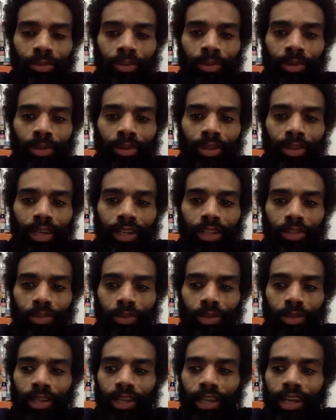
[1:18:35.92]
one thing I just
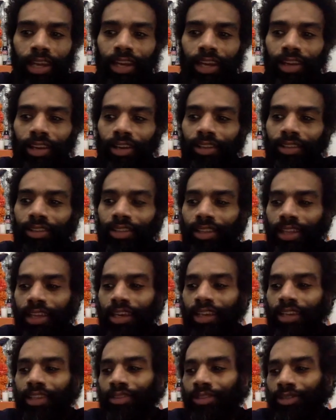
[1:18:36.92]
wanted to add on to
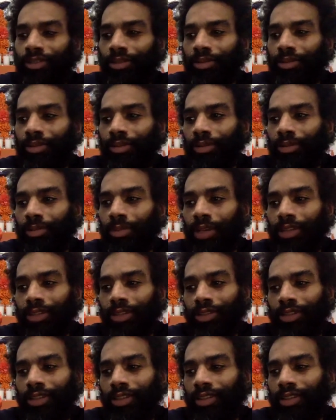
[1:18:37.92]
that is you
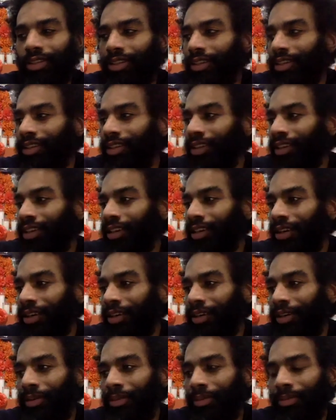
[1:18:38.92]
mentioned
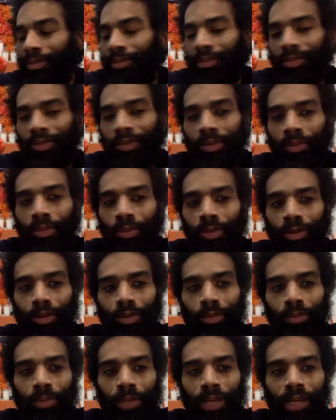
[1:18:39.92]
the
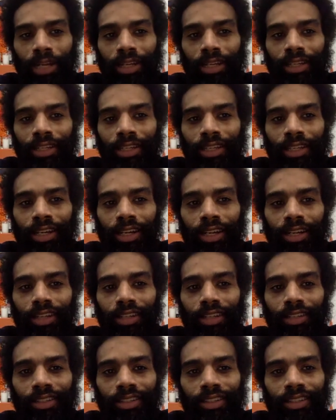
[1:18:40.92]
word
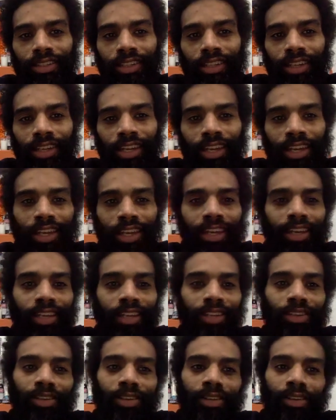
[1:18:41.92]
bayanihan,
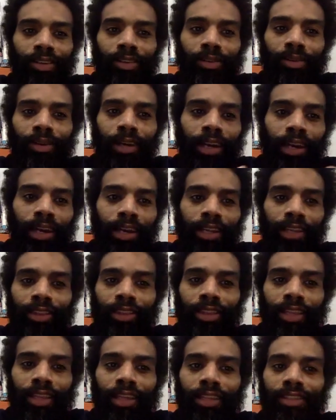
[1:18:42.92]
and
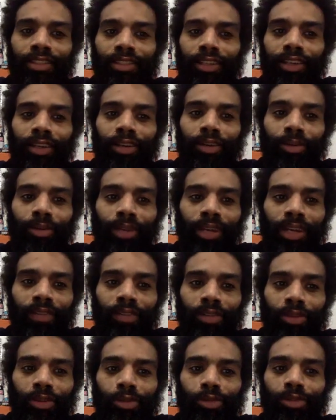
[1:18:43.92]
at SCL we
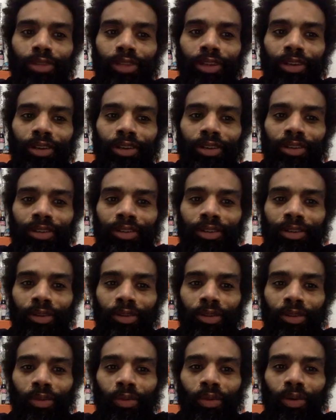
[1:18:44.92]
have a newsletter
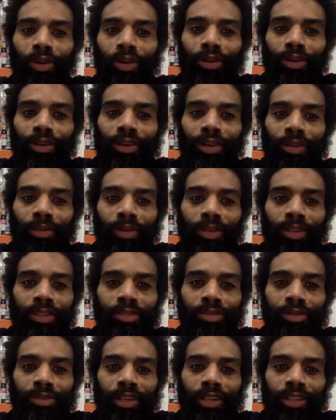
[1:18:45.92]
called The Word, and we
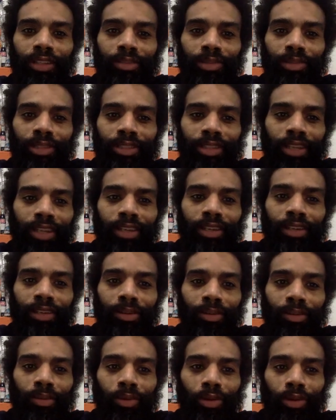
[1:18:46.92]
send
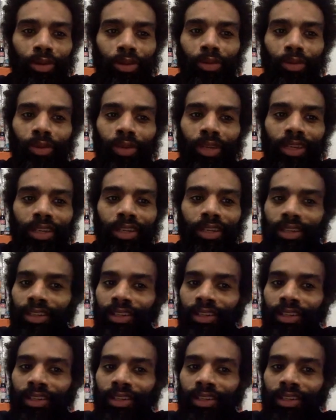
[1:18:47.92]
a word of the week